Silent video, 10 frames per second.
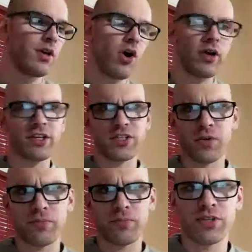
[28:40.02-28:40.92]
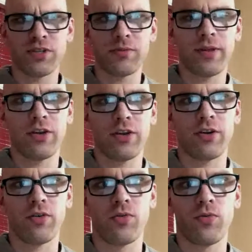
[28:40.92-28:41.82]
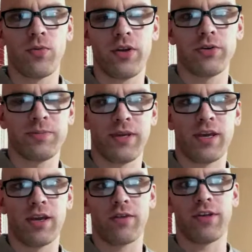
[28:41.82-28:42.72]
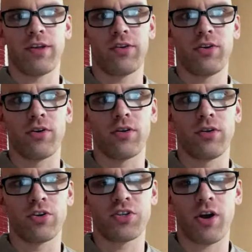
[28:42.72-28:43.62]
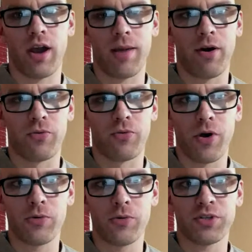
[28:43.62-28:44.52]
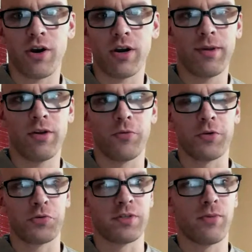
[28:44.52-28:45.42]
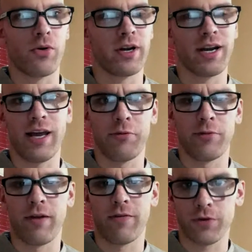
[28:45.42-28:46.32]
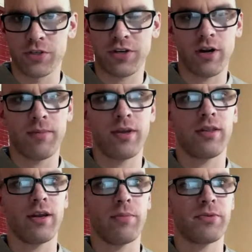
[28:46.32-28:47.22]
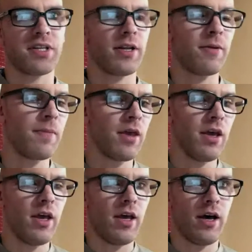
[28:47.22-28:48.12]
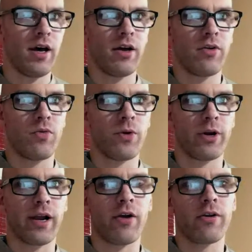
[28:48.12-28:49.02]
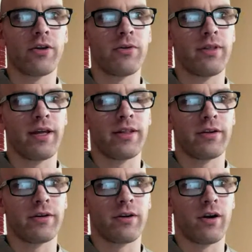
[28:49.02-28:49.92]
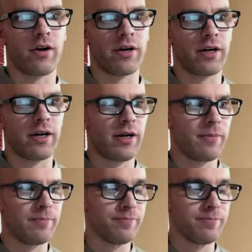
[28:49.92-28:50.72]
Okay, so presumably when you're speaking of this, you're talking about Rowe's argument, which was more in line with my first argument that I presented, where I argued that there are